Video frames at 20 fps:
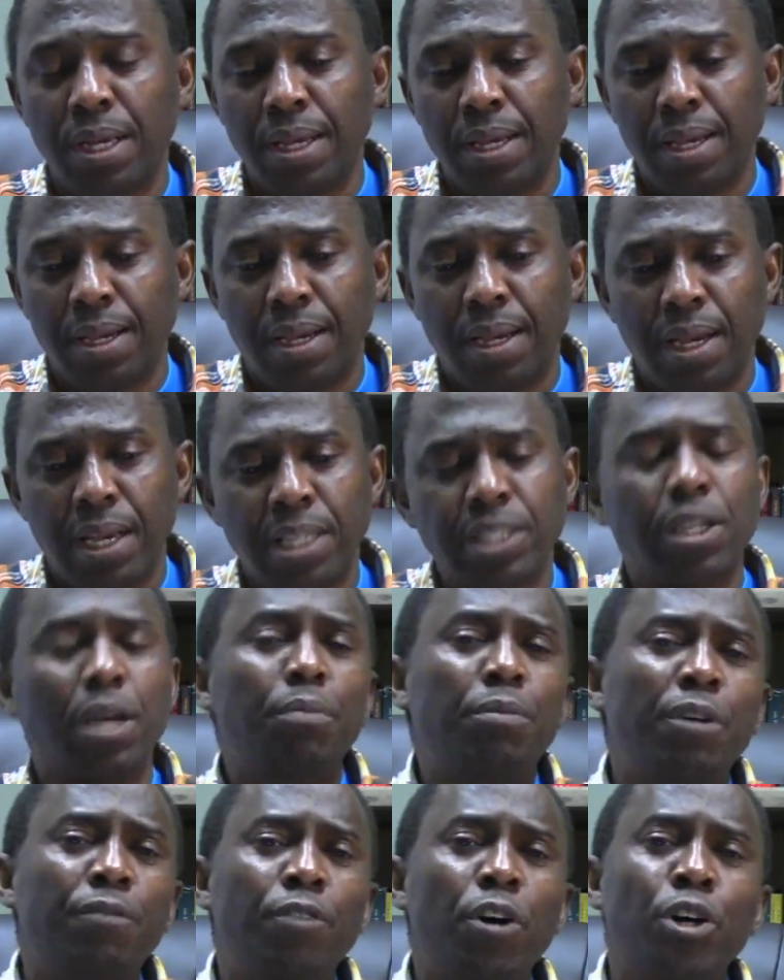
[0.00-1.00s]
As some
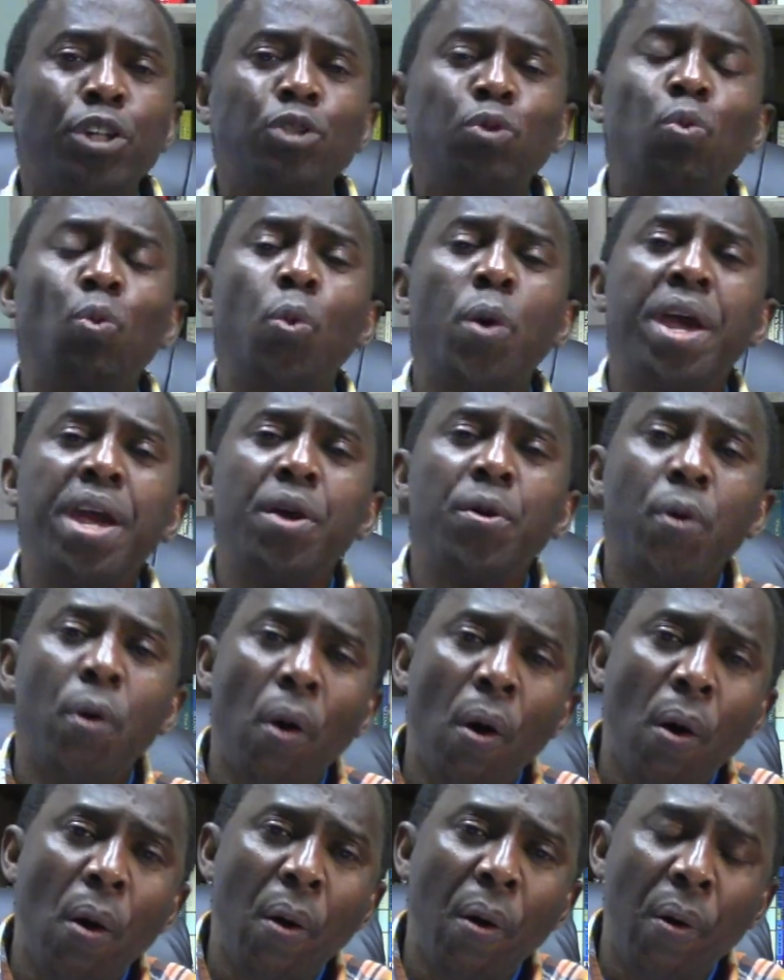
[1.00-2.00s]
of us, we
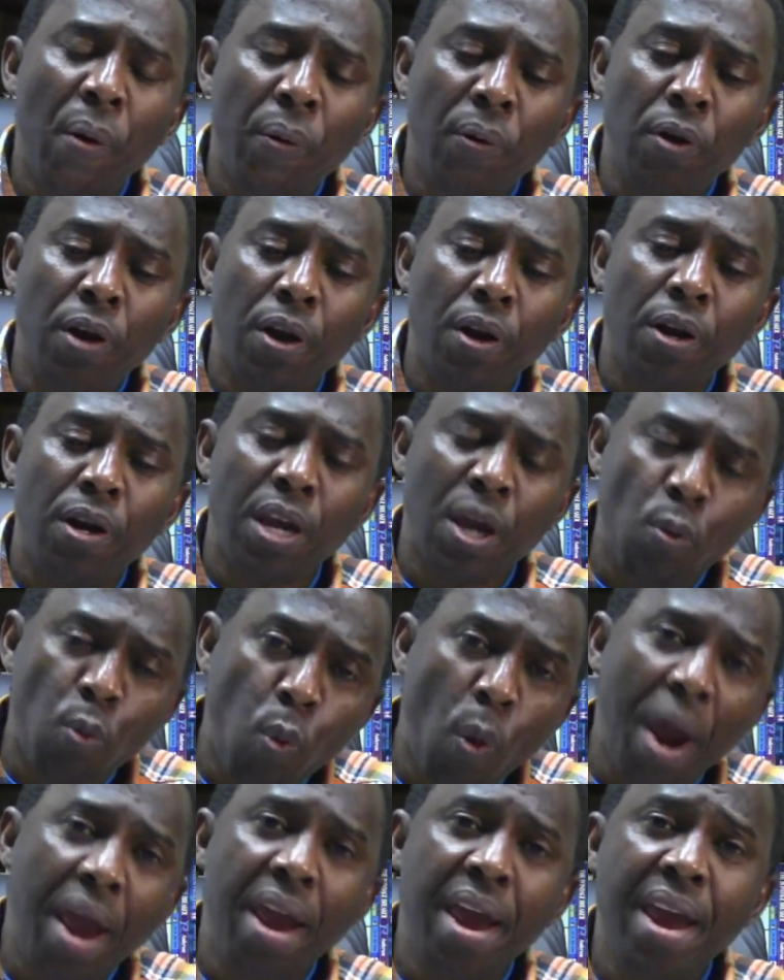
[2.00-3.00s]
run
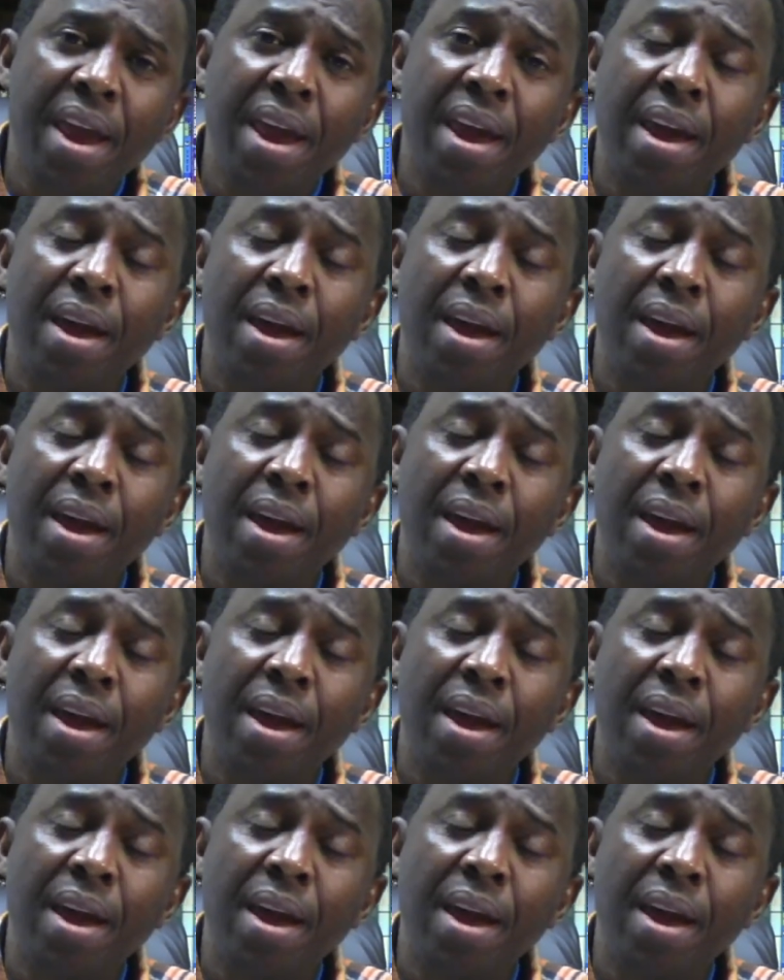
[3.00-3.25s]
away